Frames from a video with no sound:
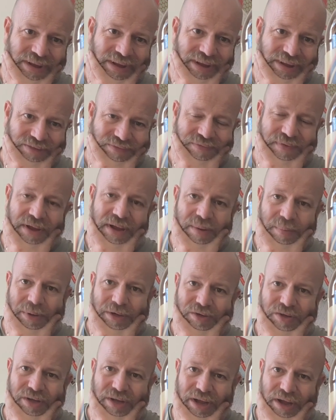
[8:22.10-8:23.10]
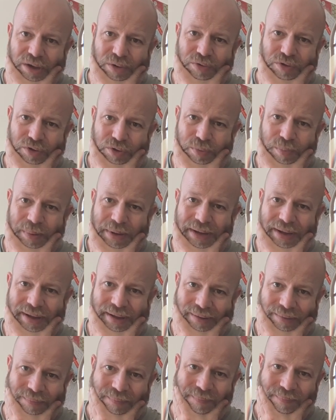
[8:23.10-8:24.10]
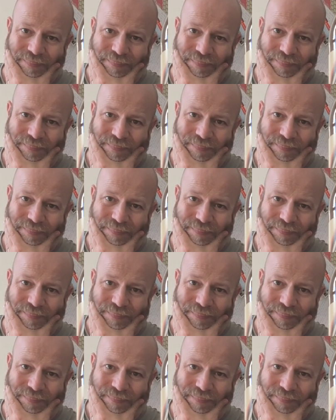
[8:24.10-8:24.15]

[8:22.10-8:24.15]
It's very much a go-to beer,